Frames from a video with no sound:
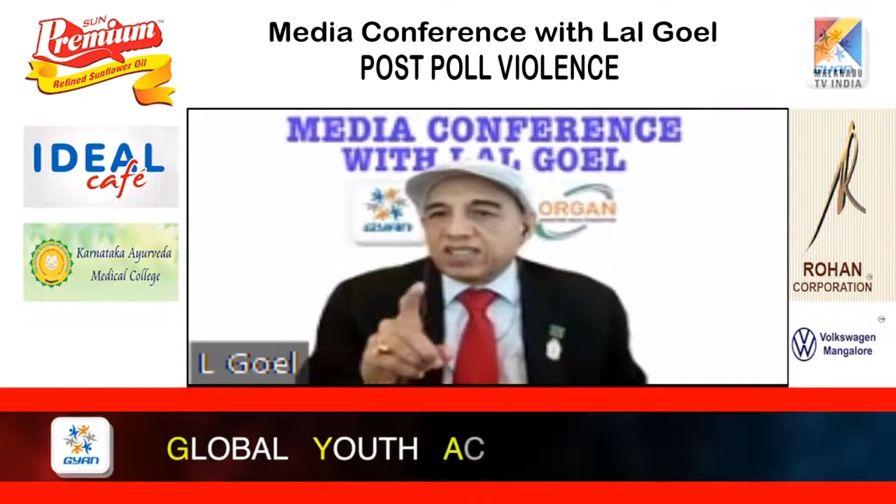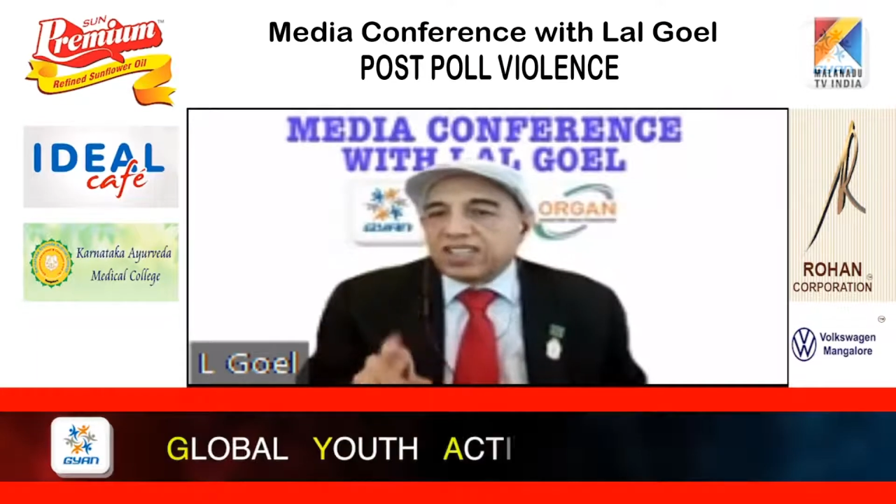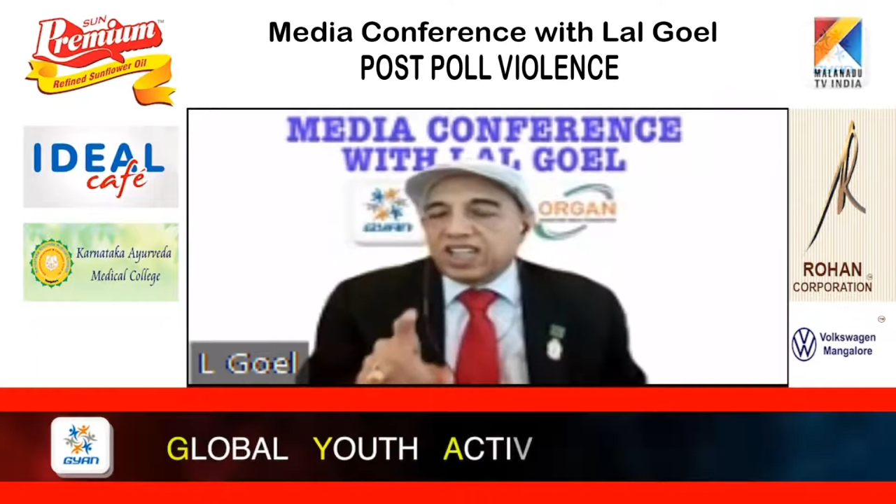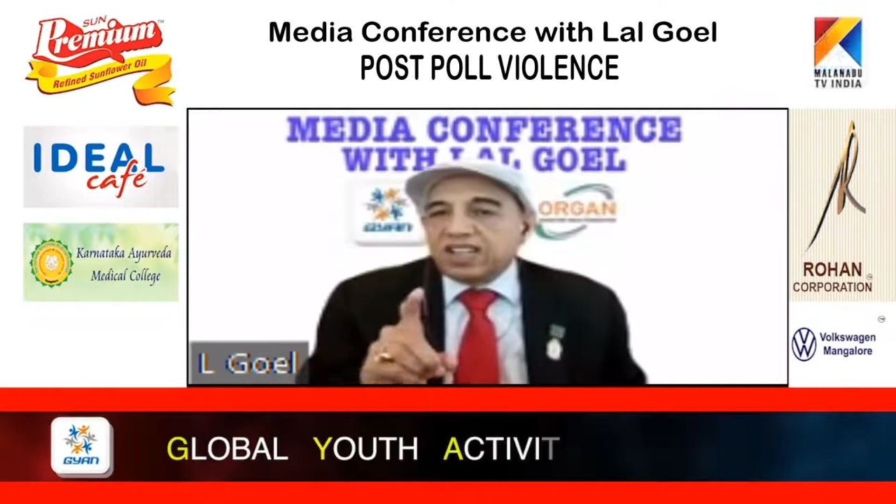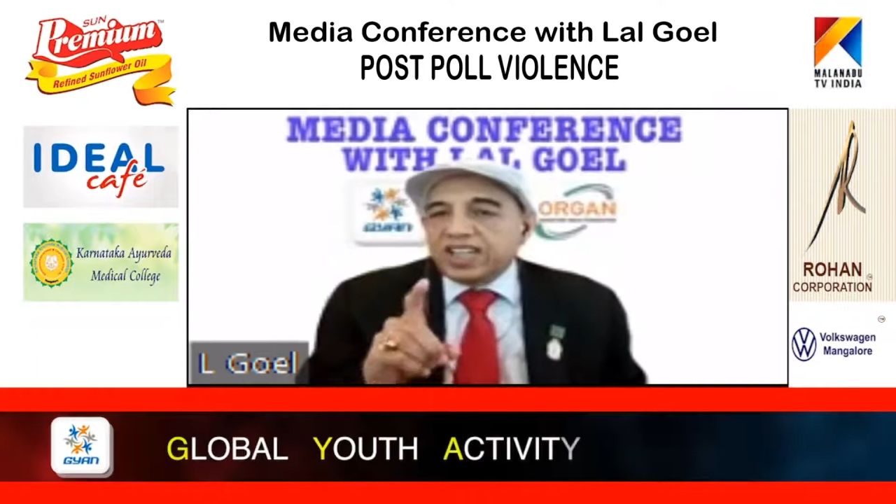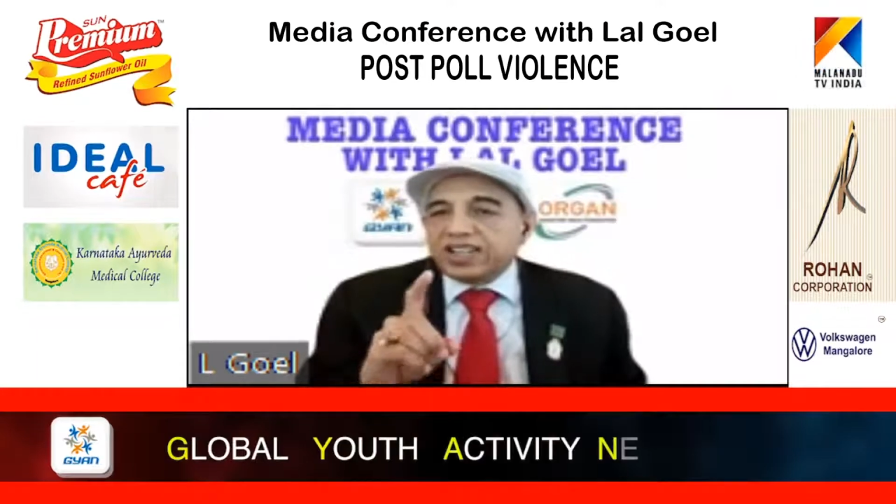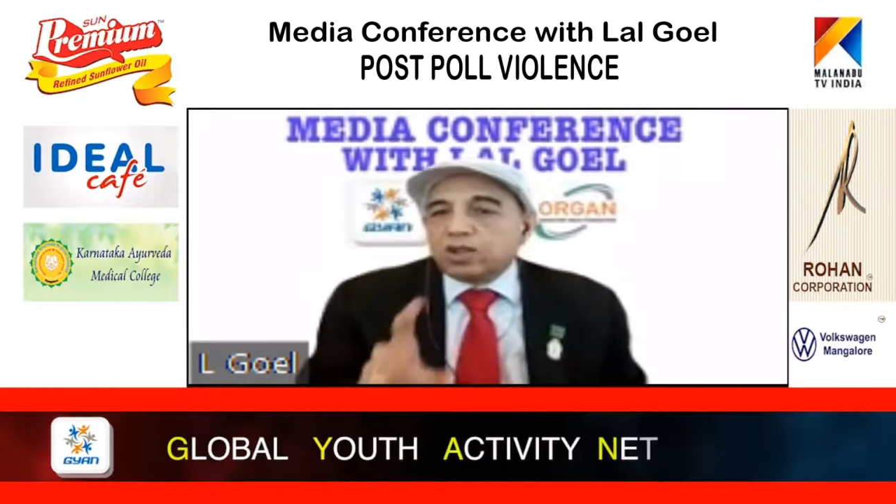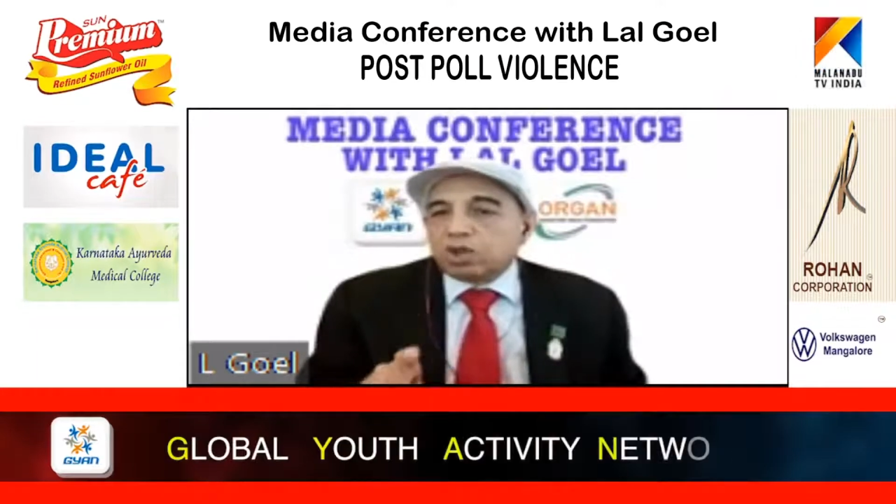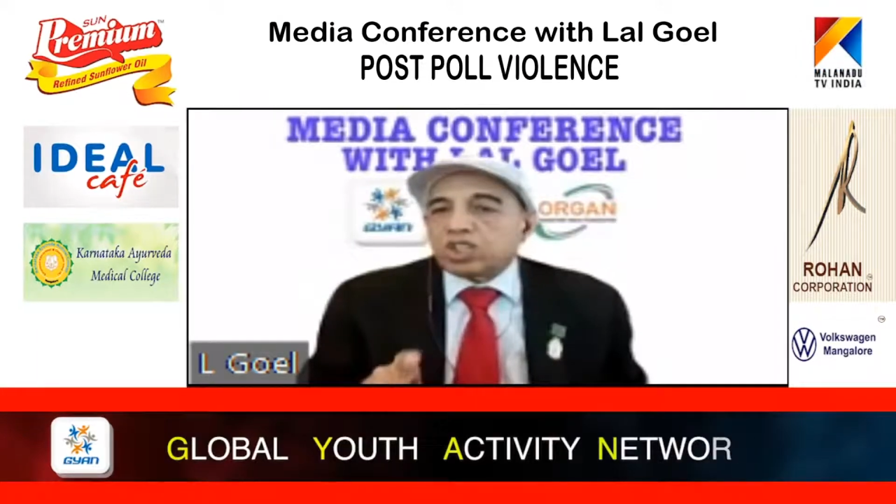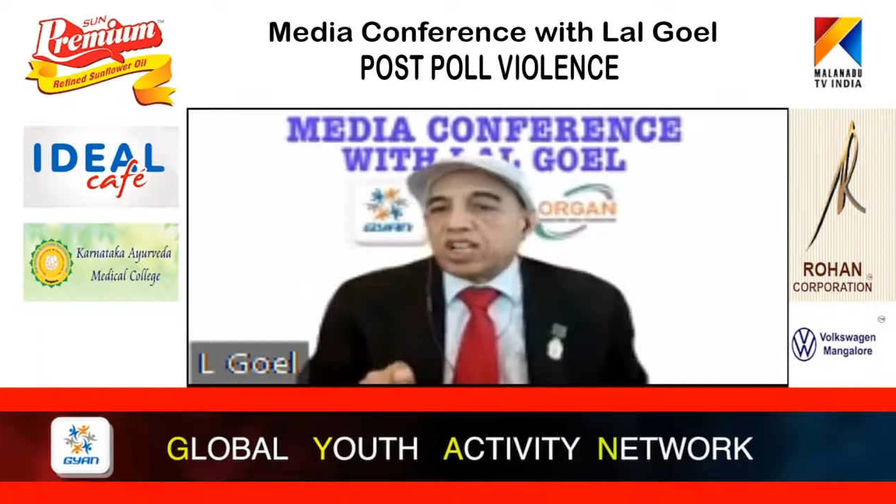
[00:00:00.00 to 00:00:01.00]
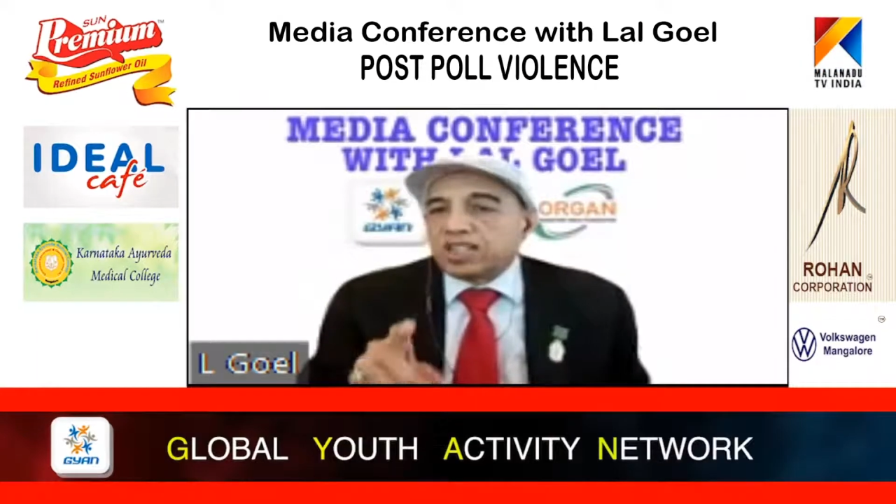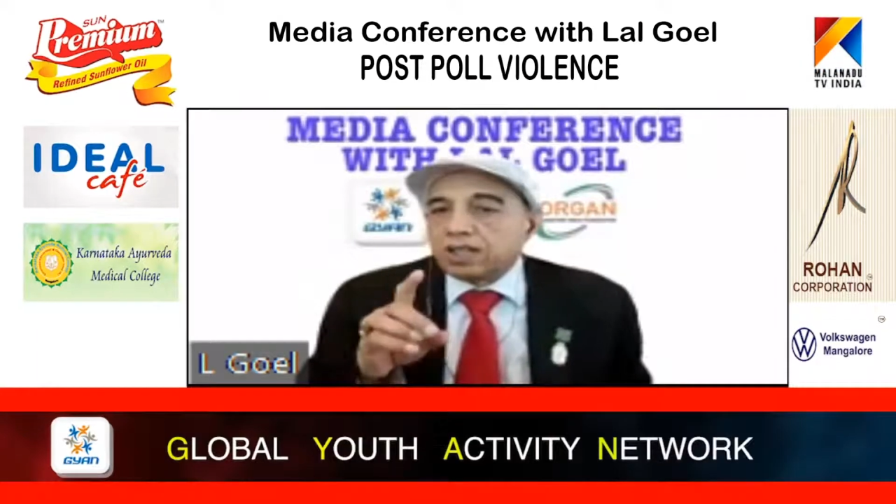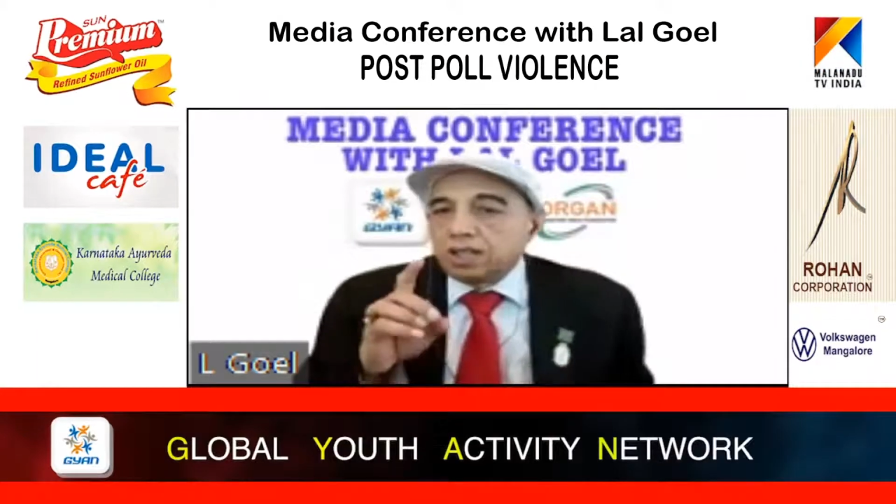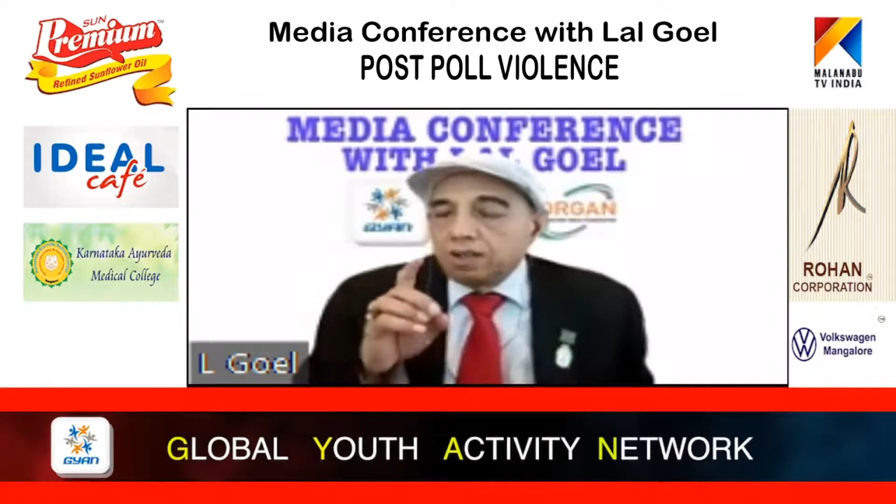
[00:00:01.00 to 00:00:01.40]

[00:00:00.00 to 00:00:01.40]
single innocent